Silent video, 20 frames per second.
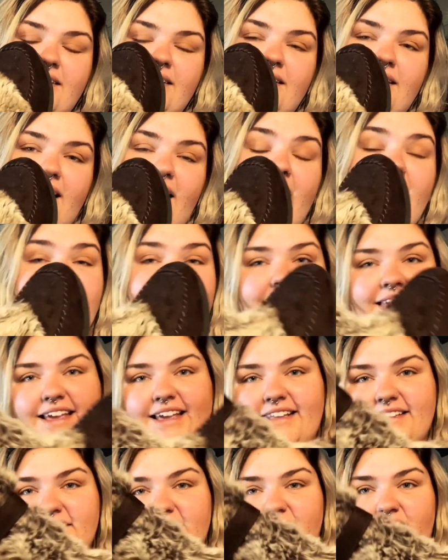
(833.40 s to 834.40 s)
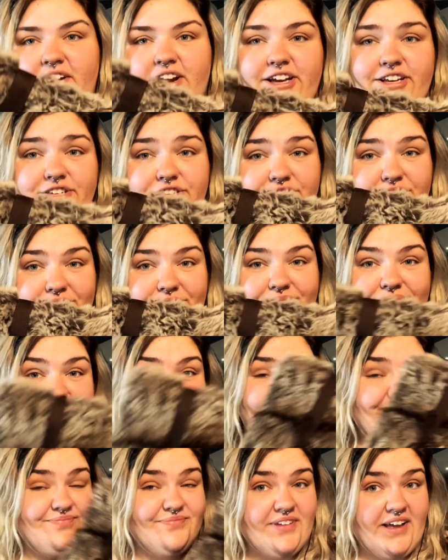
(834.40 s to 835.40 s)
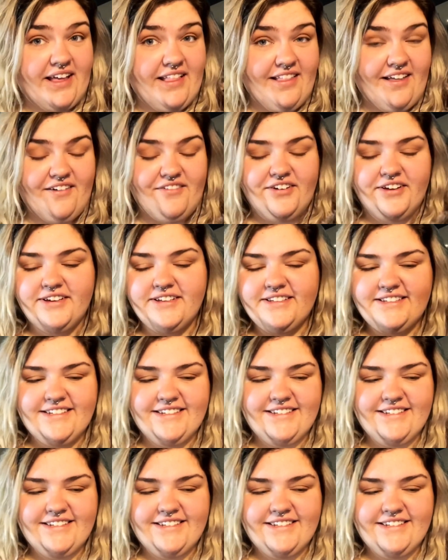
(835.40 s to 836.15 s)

I think it's a great shoe. I love it.